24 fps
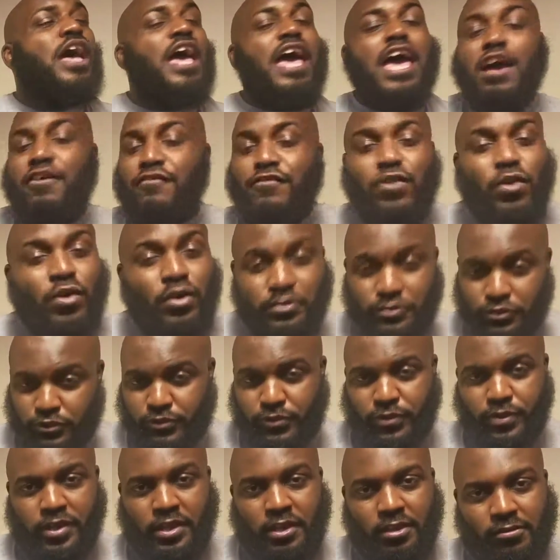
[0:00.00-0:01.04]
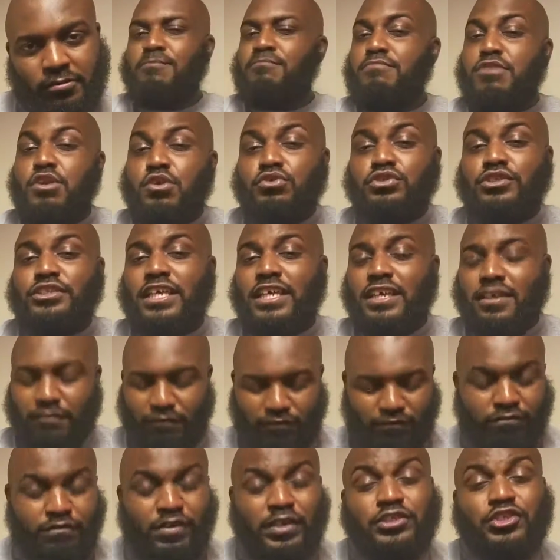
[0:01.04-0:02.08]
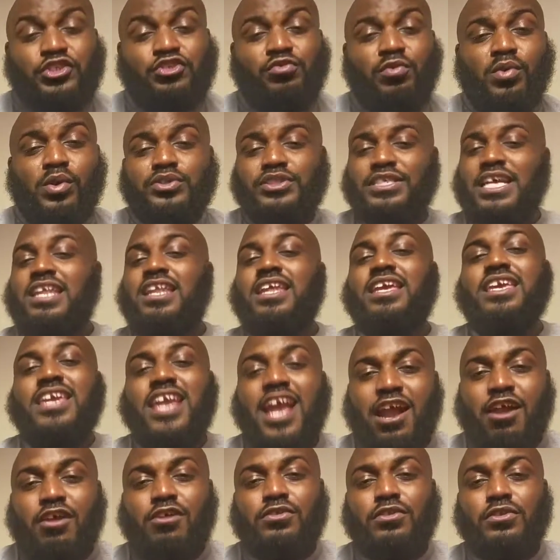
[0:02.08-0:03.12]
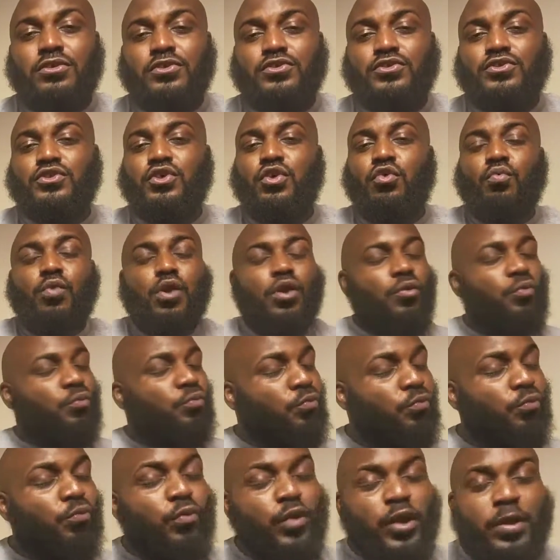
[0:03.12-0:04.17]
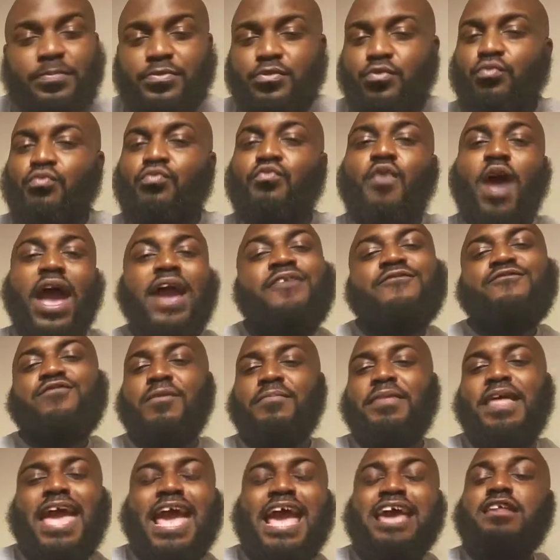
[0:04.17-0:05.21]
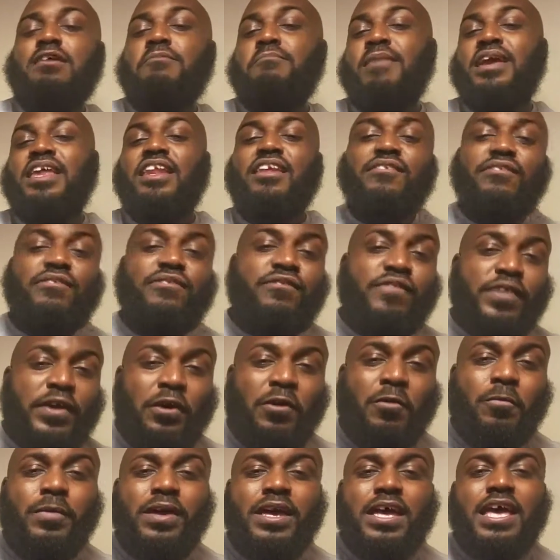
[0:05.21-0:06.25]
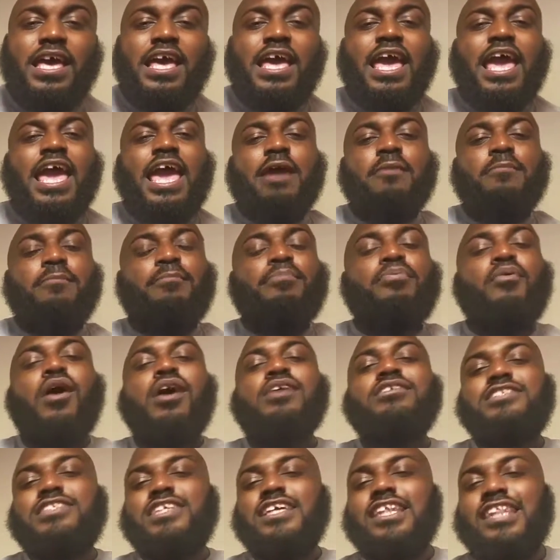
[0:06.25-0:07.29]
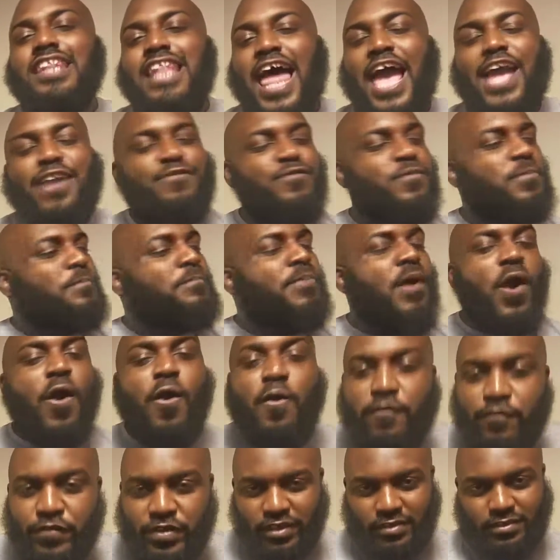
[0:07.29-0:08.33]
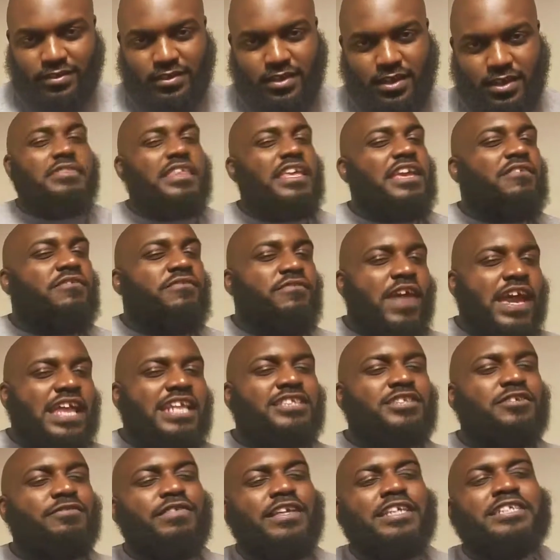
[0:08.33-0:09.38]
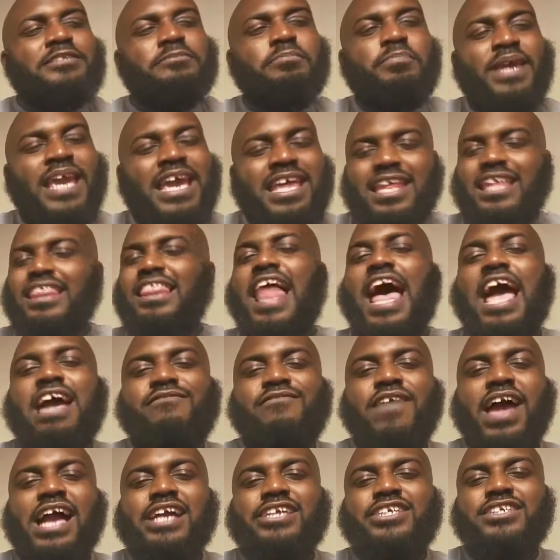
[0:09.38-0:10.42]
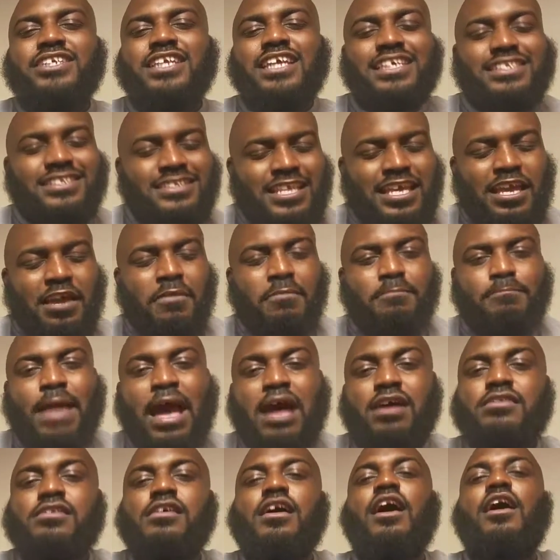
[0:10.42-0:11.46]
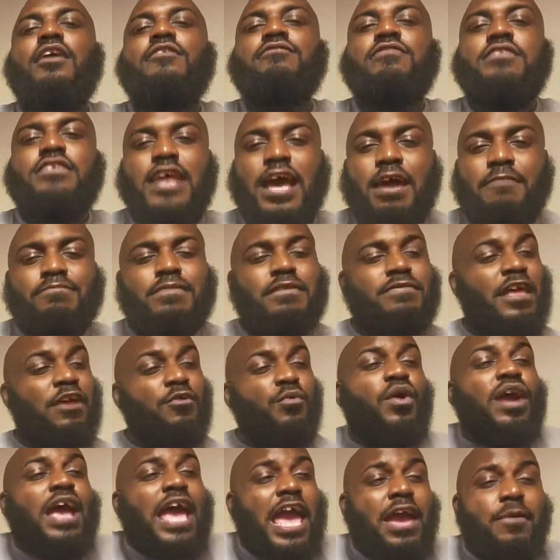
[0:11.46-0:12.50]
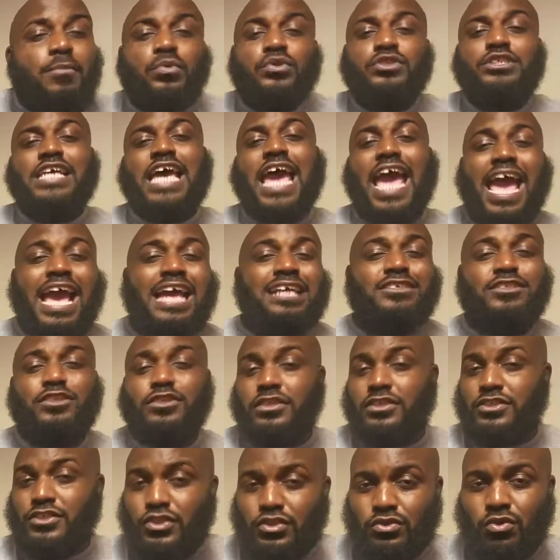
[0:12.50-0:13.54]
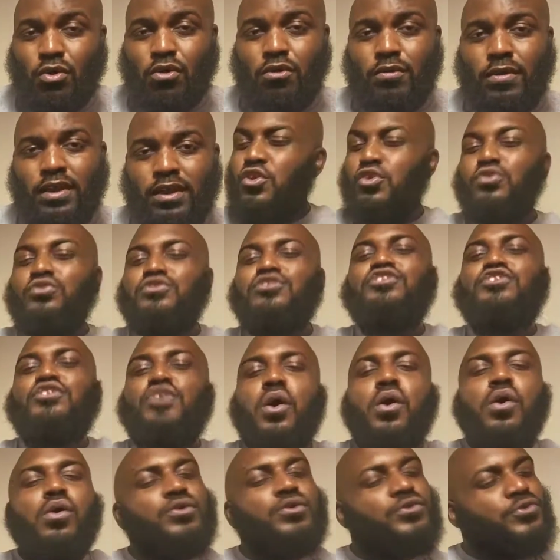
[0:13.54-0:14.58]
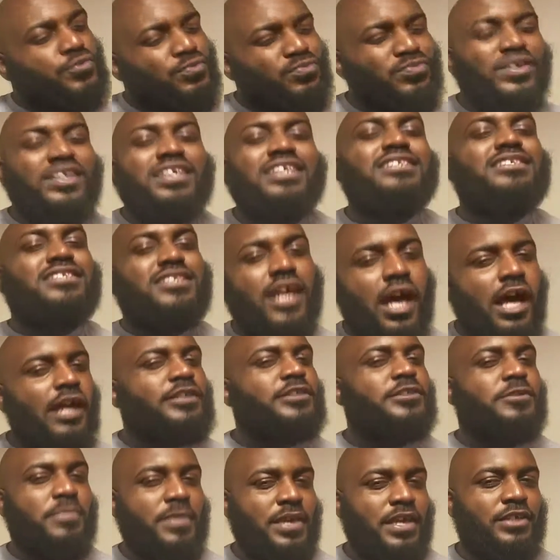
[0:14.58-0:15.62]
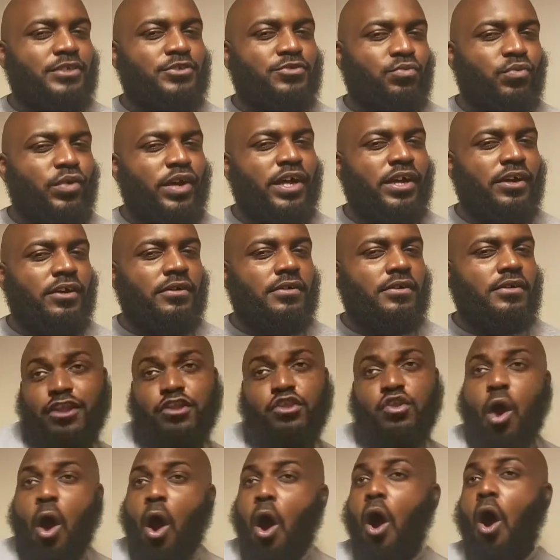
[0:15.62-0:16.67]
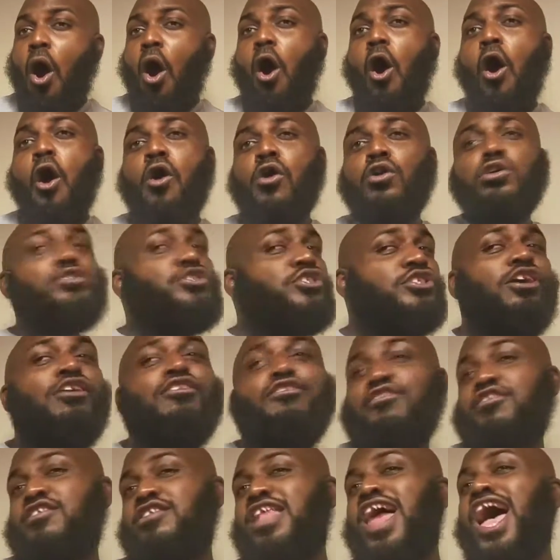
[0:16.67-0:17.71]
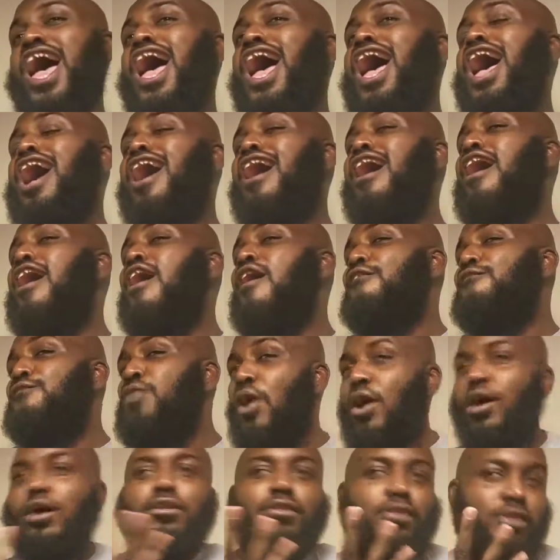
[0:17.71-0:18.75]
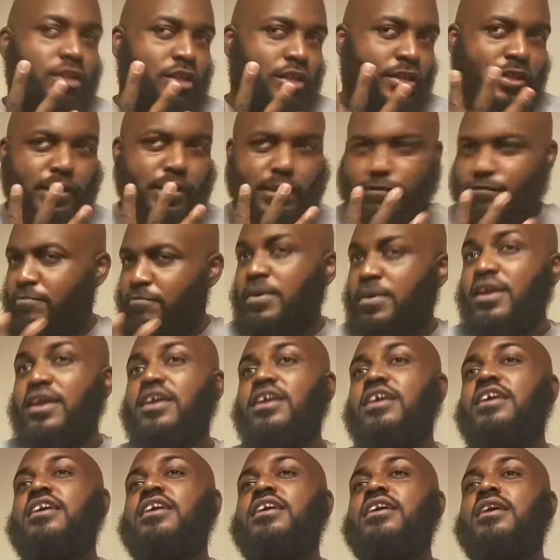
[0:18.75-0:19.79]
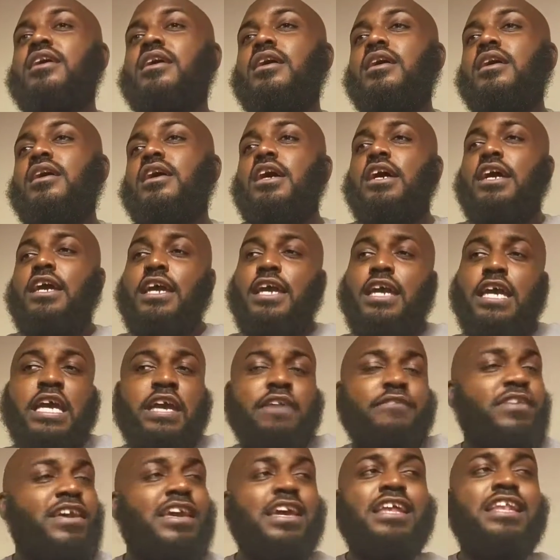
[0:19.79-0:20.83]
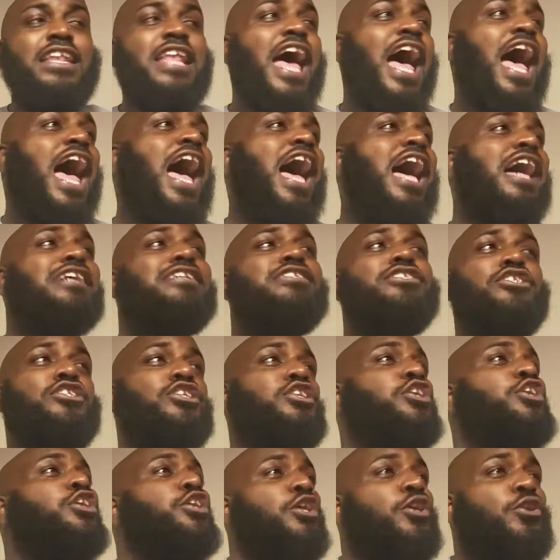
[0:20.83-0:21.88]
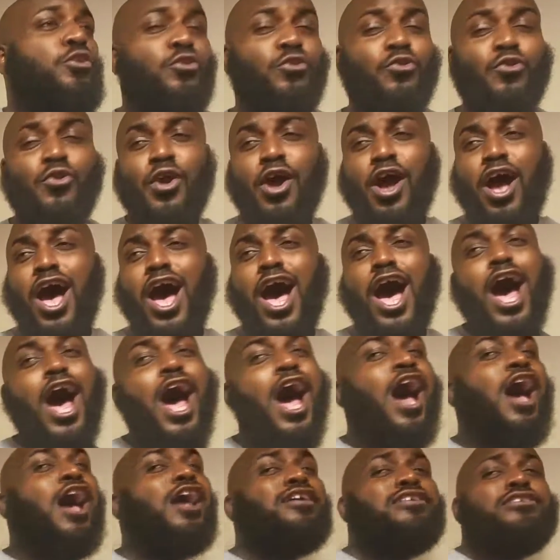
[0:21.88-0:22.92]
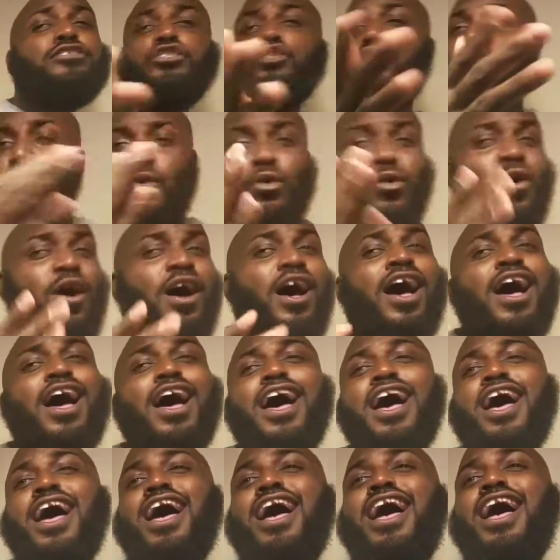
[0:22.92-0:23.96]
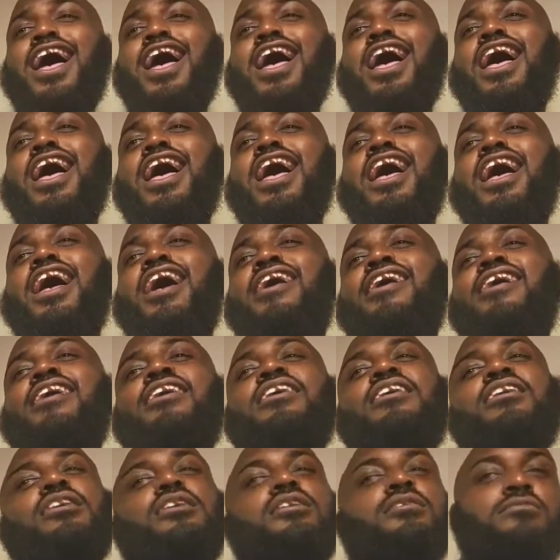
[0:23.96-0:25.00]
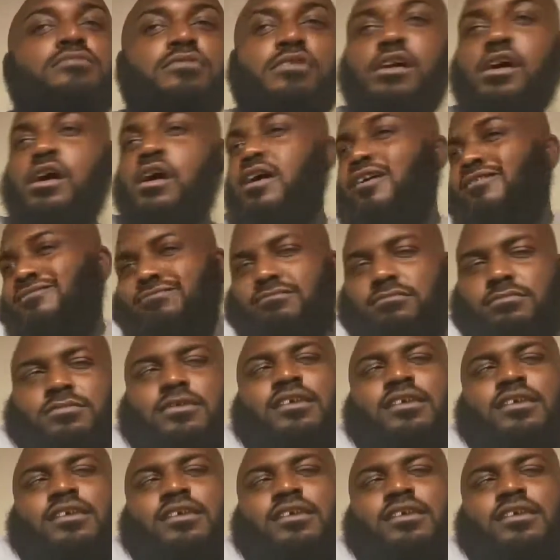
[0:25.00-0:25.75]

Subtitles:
ever on screen. Music, visuals, and the characters were ripped right from the animated film and brought to life perfectly. The advantage of this being in live action is the amount of depth that they were able to add to the story. New songs really touched me as well. No, she'll never leave me, even as she runs away. I